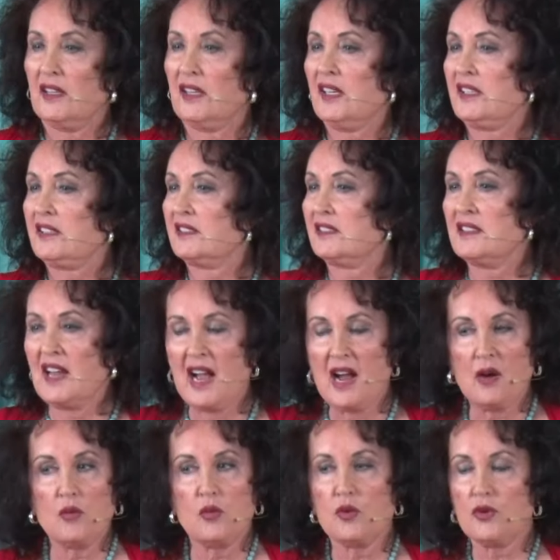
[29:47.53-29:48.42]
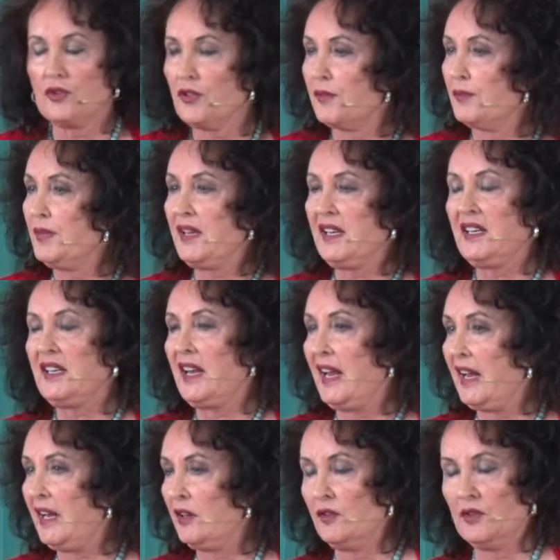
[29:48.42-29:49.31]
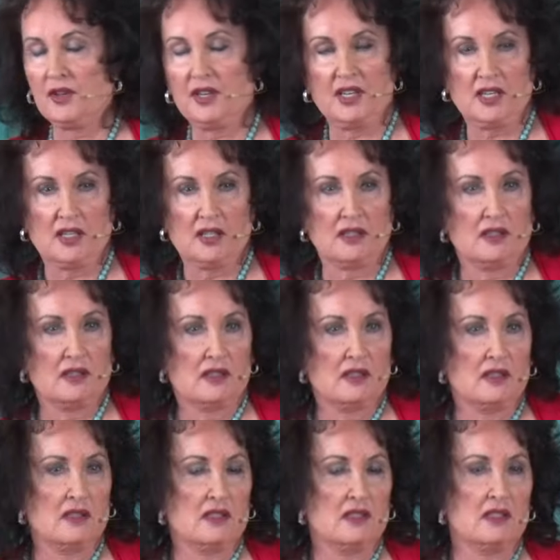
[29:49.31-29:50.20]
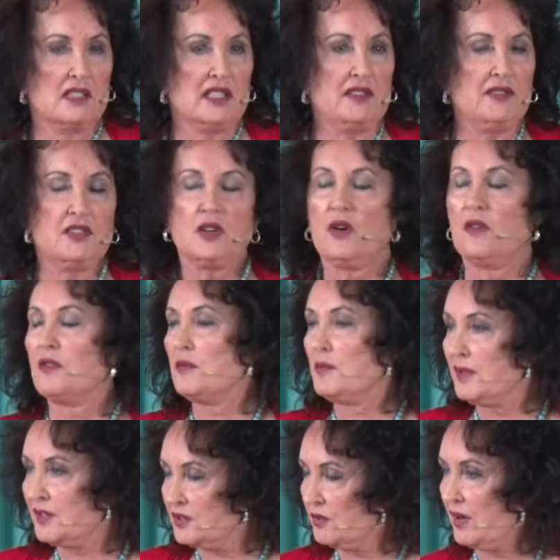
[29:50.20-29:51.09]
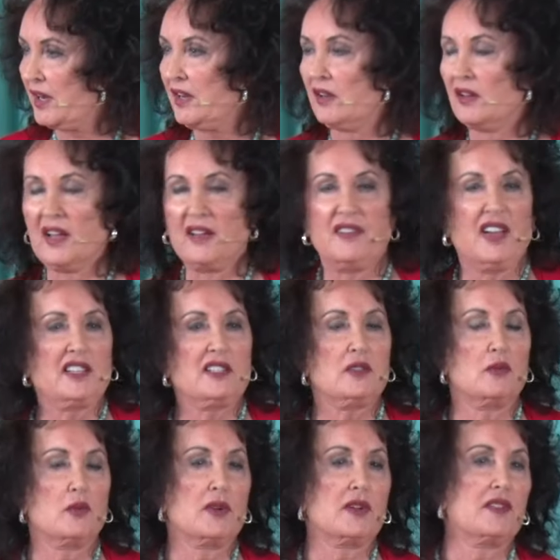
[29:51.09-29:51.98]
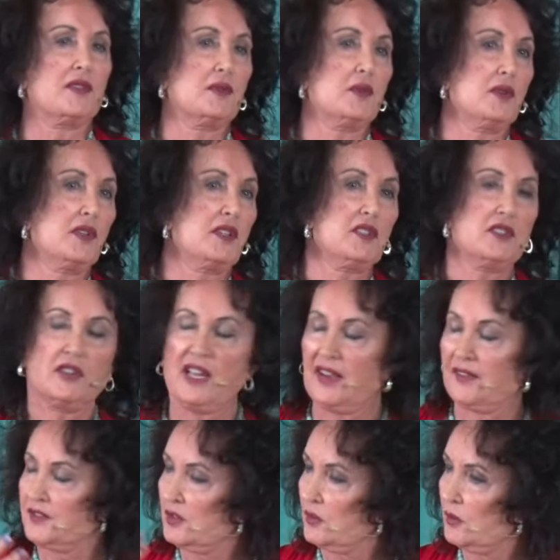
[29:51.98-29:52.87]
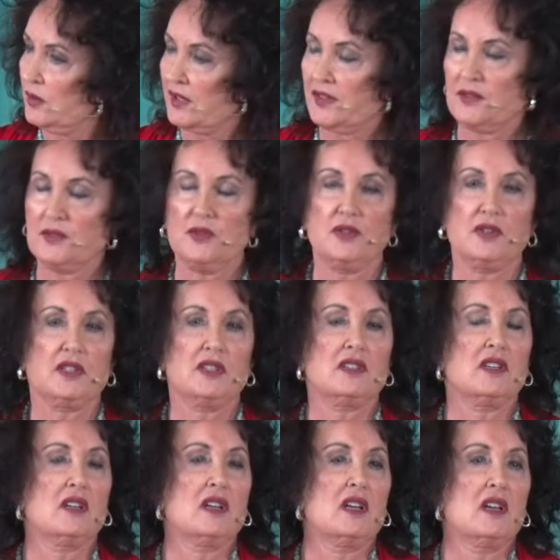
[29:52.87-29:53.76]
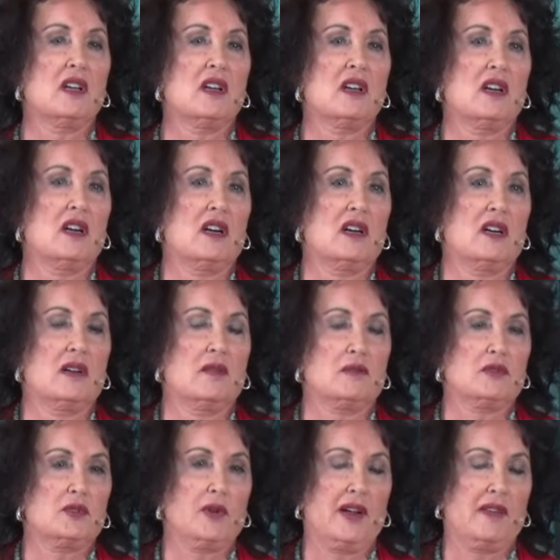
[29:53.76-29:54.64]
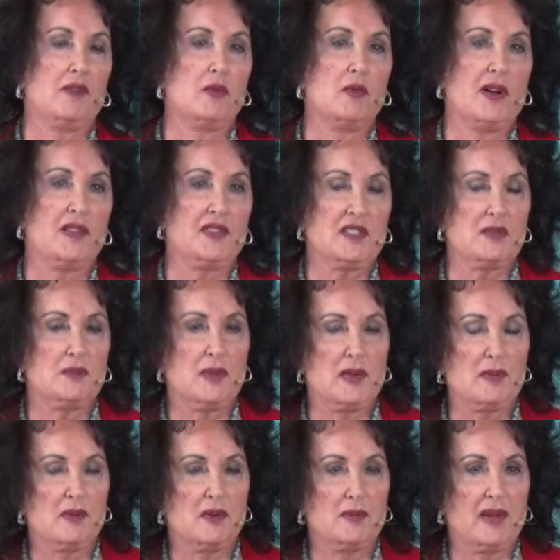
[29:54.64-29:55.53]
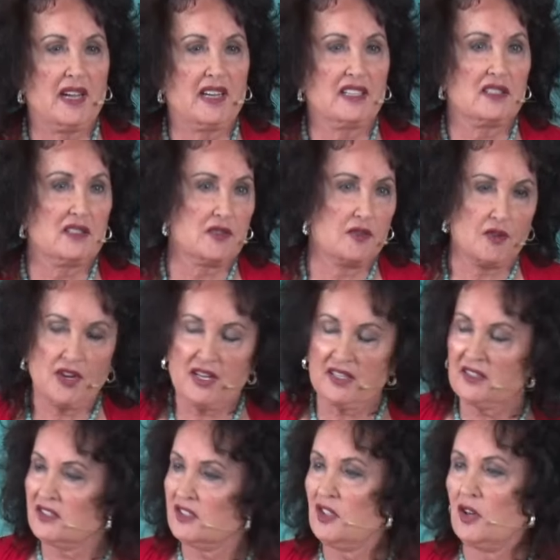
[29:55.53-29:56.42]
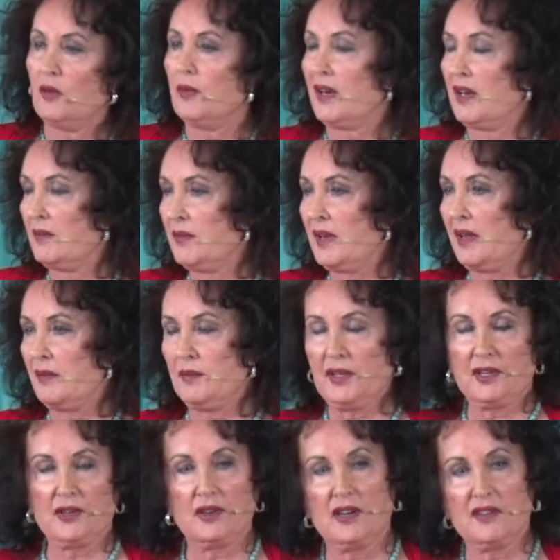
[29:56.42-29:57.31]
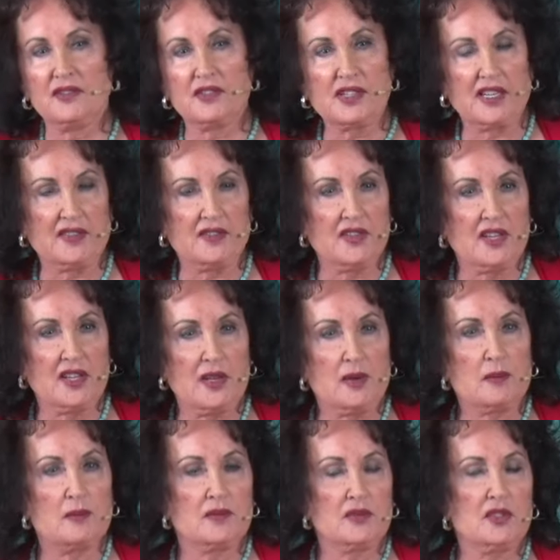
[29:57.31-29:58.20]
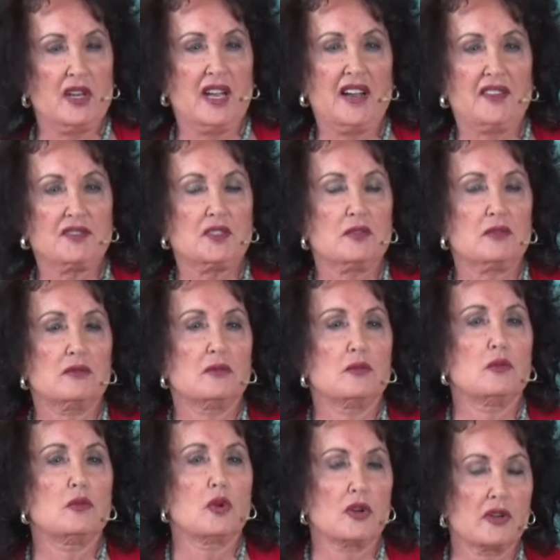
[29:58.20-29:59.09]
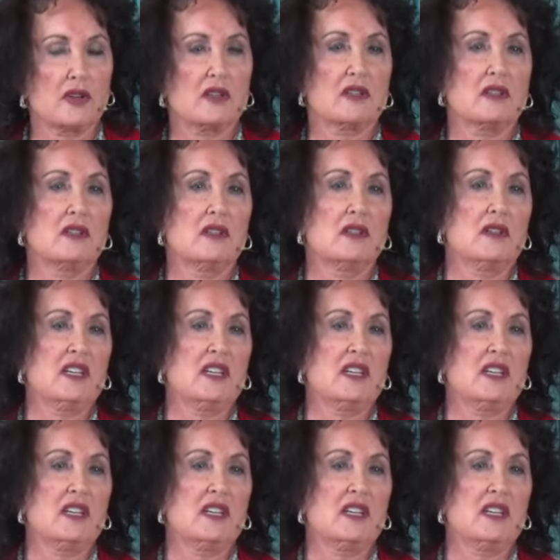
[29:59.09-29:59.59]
It's not worth being angry even over betrayal. I've had to work through it. You have to work through it. Um, do I ever want these people back as friends? No, but I'm not bitter. I've forgiven them. You have to work.